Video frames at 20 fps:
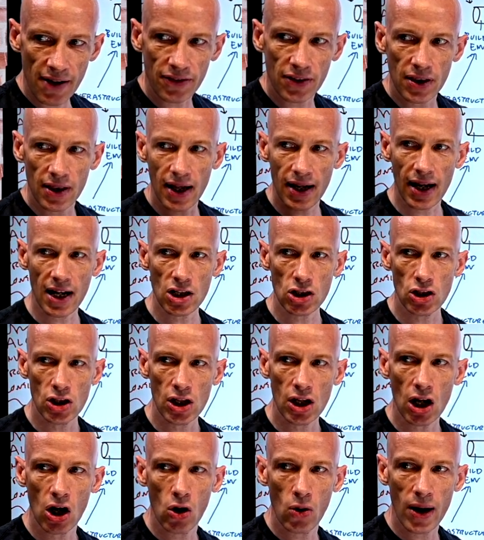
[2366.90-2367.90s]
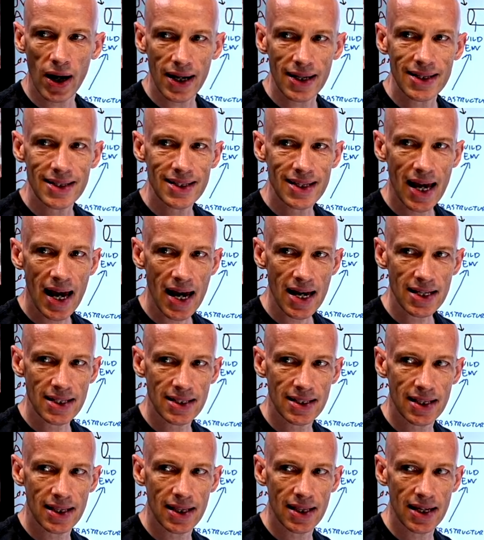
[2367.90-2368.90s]
have to then actually go and
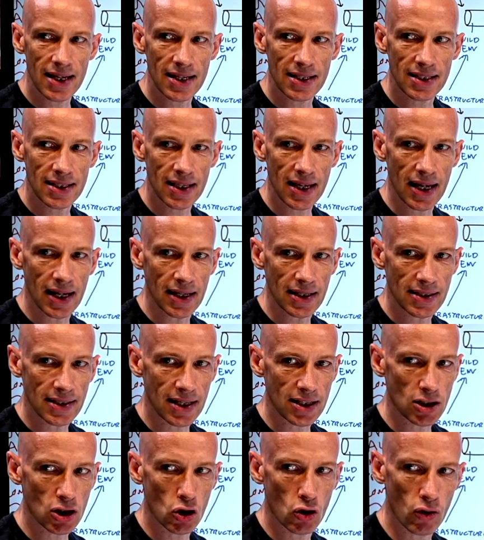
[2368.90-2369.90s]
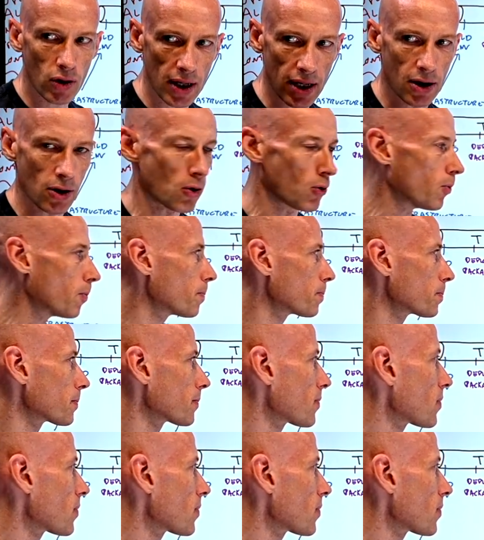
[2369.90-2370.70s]
test these things. That's critical.